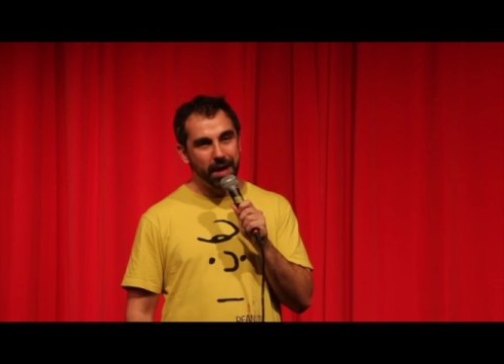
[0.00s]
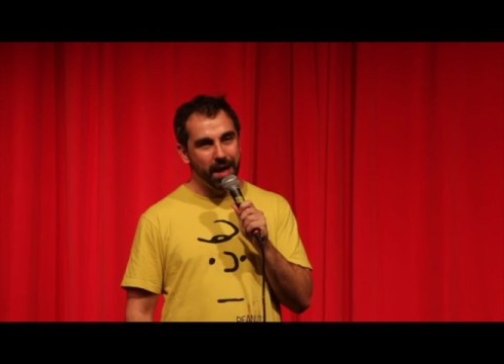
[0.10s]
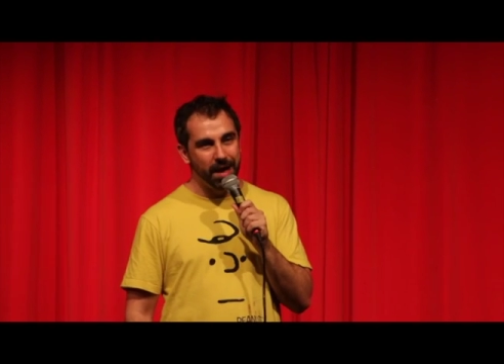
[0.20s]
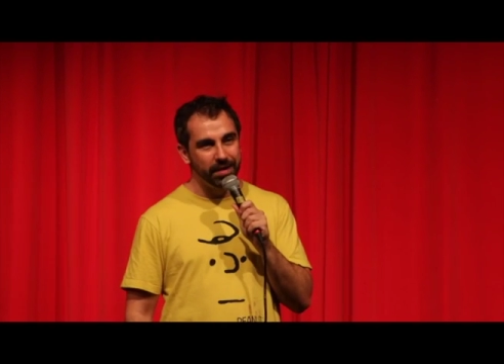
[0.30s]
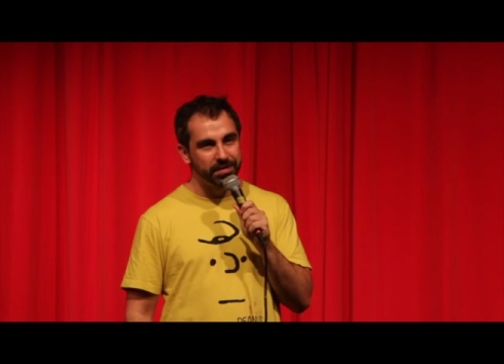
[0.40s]

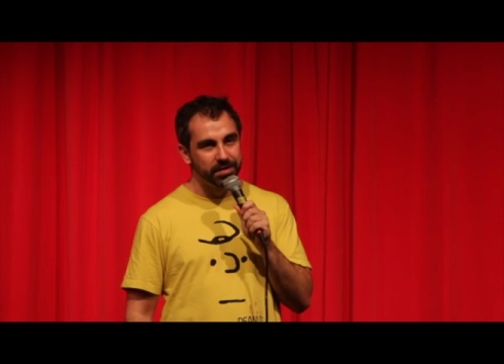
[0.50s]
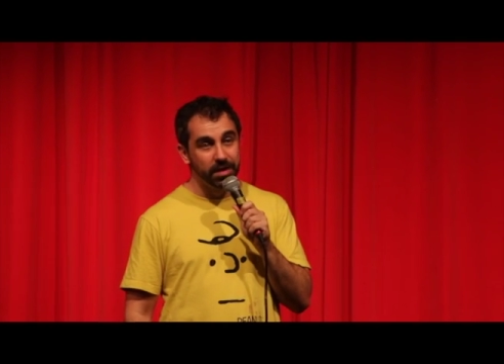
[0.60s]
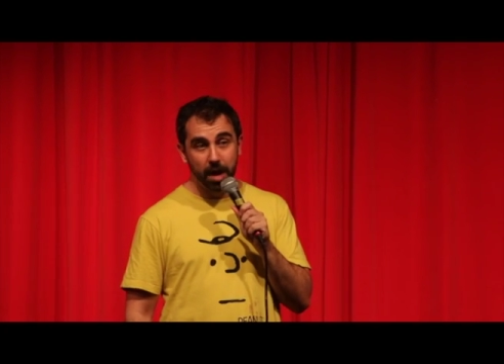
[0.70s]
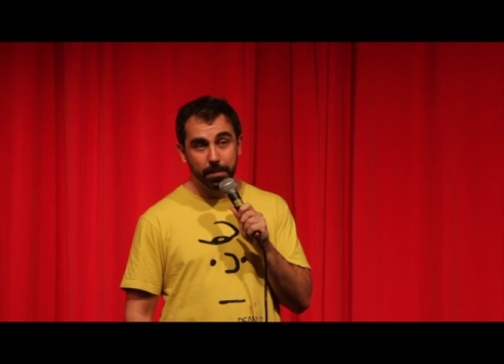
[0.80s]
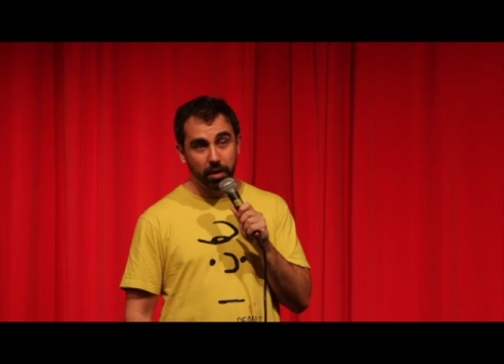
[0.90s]
bad
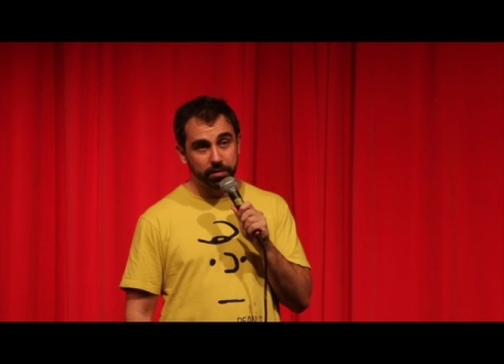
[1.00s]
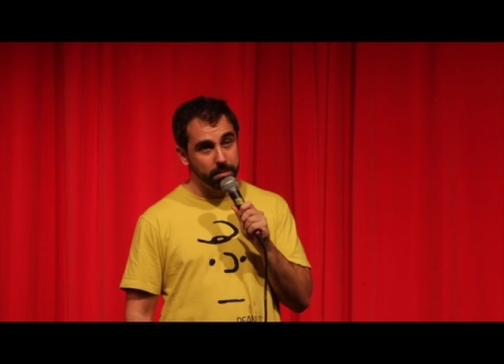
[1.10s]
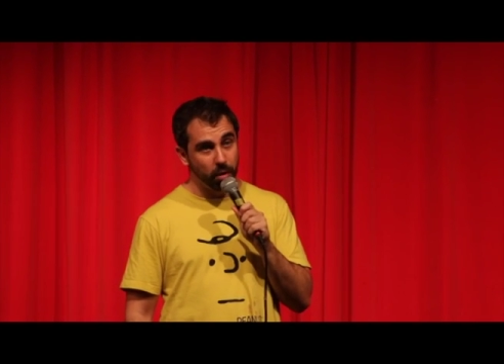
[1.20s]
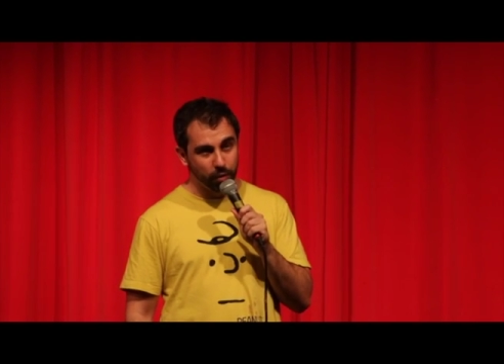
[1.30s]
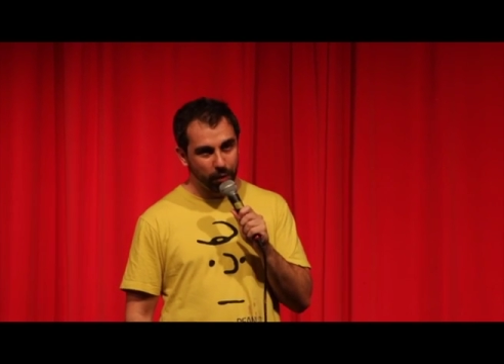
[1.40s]

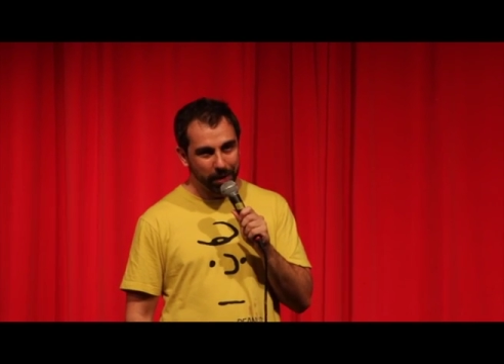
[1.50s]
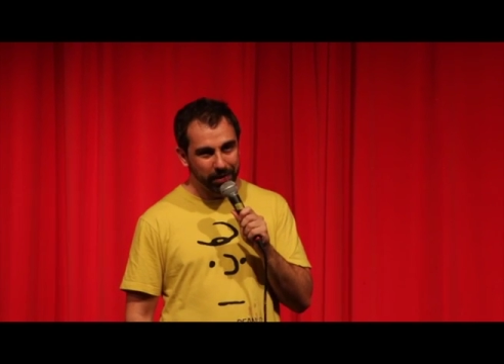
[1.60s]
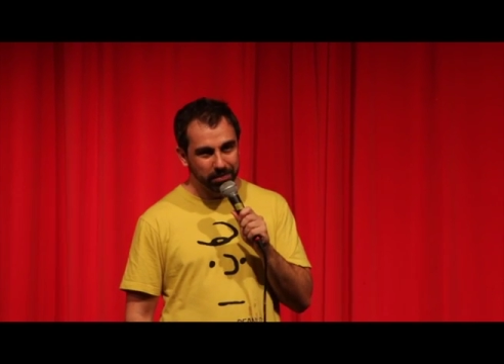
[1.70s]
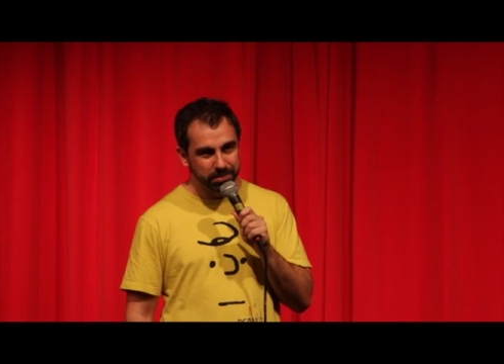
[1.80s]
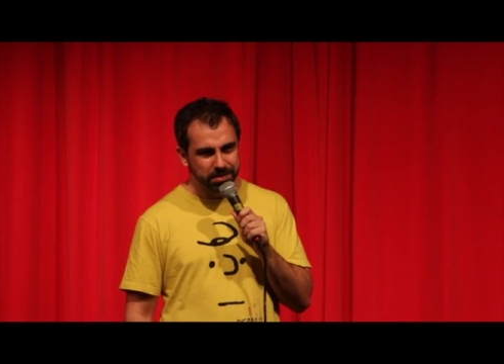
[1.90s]
about
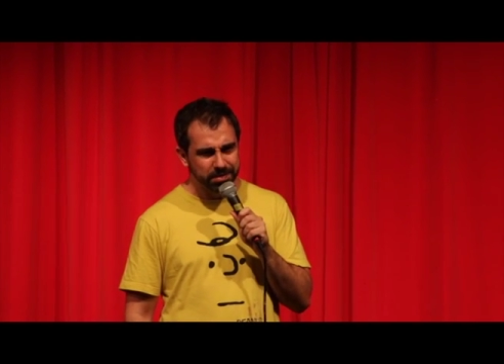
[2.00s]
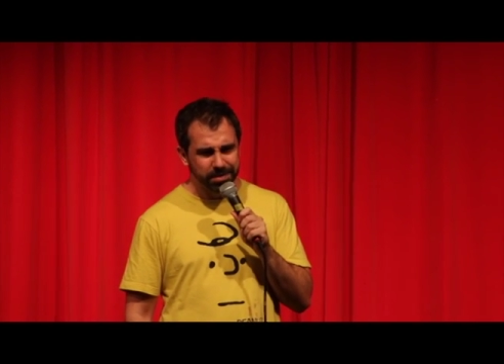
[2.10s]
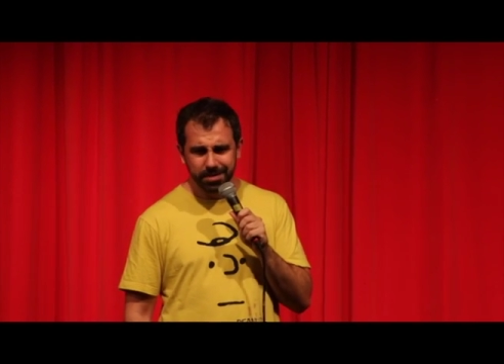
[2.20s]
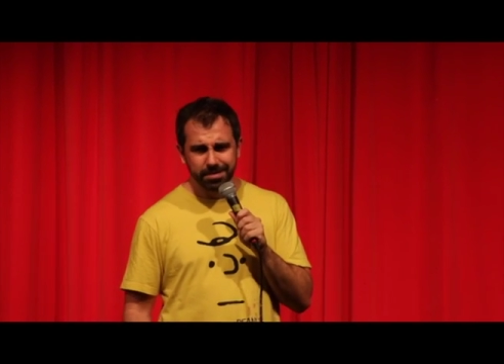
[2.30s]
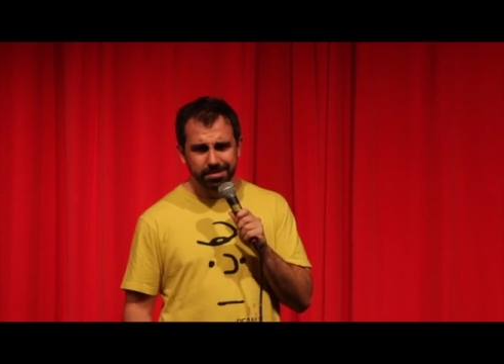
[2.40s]
monorails."